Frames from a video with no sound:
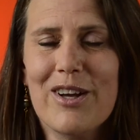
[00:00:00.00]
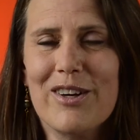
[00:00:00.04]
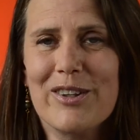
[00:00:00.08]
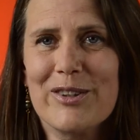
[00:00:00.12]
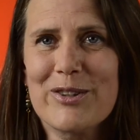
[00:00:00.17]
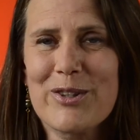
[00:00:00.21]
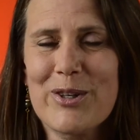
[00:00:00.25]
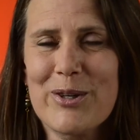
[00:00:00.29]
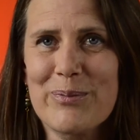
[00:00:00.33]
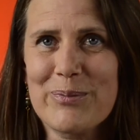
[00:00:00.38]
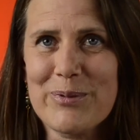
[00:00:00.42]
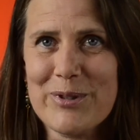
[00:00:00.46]

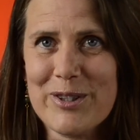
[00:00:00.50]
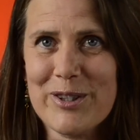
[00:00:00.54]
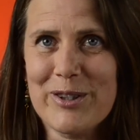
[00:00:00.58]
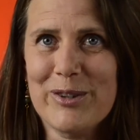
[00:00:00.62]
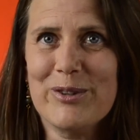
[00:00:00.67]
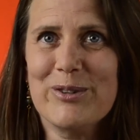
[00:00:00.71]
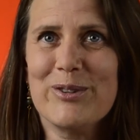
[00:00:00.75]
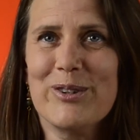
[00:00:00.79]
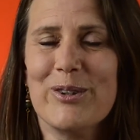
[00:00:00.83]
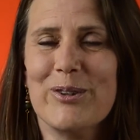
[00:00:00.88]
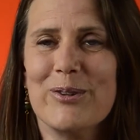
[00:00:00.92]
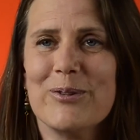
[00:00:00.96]
long-term
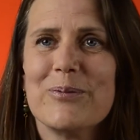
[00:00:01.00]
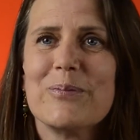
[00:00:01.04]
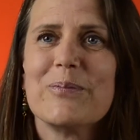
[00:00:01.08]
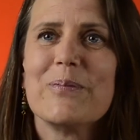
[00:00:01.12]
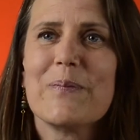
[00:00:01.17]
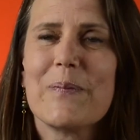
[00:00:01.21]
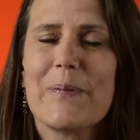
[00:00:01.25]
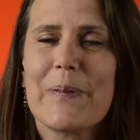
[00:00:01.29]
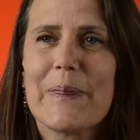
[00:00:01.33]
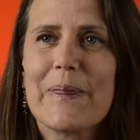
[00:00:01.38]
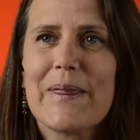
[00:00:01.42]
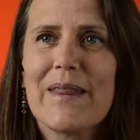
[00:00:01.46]
too. So
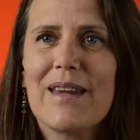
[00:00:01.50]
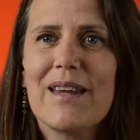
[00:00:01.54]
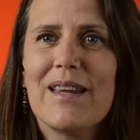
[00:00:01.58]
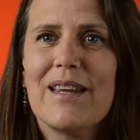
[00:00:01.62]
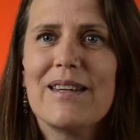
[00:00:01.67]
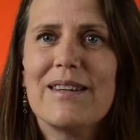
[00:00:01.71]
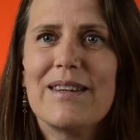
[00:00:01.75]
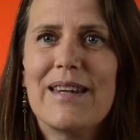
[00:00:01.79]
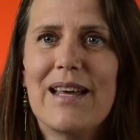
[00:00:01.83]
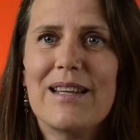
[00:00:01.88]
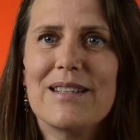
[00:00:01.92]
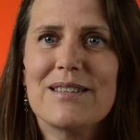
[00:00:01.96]

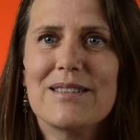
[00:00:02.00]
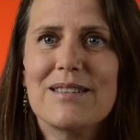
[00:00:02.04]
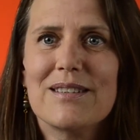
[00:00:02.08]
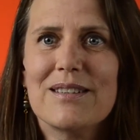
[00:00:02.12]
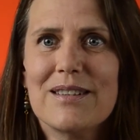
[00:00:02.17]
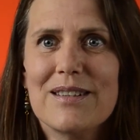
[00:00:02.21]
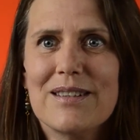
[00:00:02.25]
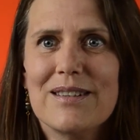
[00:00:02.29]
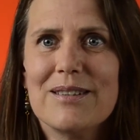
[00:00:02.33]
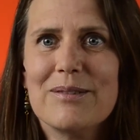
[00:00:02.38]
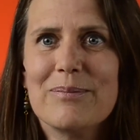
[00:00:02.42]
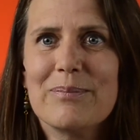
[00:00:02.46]
that's
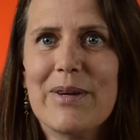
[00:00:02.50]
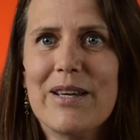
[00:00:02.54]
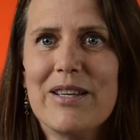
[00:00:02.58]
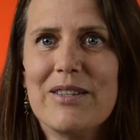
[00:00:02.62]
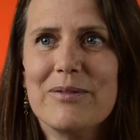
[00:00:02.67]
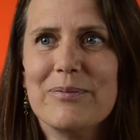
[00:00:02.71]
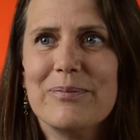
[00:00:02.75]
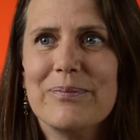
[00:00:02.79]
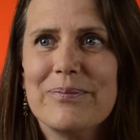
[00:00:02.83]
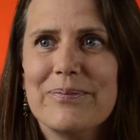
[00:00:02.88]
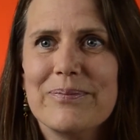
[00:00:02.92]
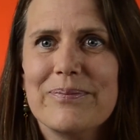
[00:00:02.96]

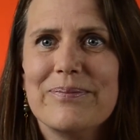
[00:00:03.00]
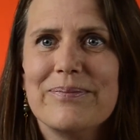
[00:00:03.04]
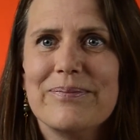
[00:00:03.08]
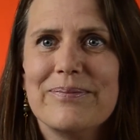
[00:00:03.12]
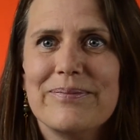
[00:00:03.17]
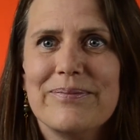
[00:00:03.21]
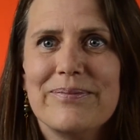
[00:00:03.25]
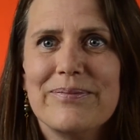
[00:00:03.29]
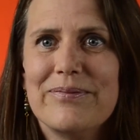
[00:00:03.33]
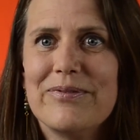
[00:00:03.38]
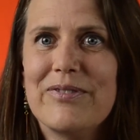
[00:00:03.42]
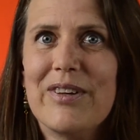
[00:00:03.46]
my
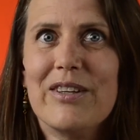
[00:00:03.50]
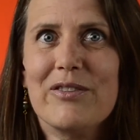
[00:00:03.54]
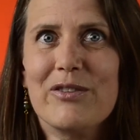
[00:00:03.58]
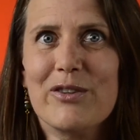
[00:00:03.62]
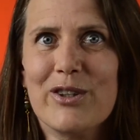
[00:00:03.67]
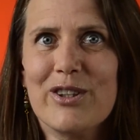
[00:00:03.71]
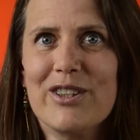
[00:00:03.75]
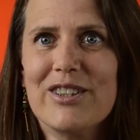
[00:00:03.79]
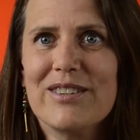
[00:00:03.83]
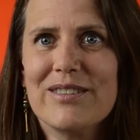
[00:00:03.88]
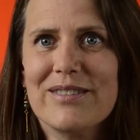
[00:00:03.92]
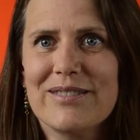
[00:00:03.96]

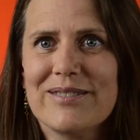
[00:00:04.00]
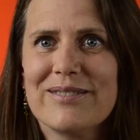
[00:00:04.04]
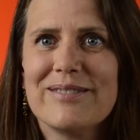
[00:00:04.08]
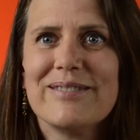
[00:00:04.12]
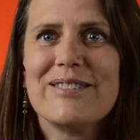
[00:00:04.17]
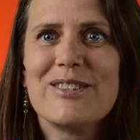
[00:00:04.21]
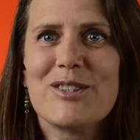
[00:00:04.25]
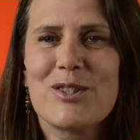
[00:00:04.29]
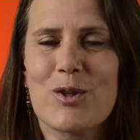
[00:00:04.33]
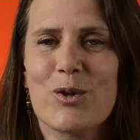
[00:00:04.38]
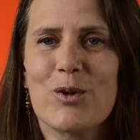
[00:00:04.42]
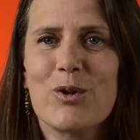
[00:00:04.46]
favorite
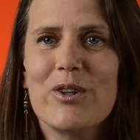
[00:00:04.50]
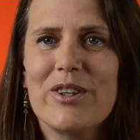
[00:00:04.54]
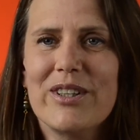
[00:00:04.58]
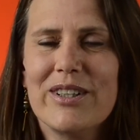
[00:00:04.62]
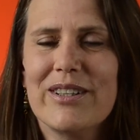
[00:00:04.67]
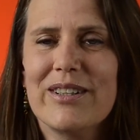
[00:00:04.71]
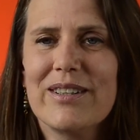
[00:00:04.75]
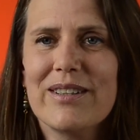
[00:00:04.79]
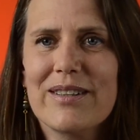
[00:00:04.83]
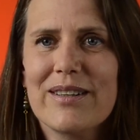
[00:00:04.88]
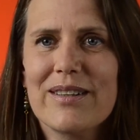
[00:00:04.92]
story.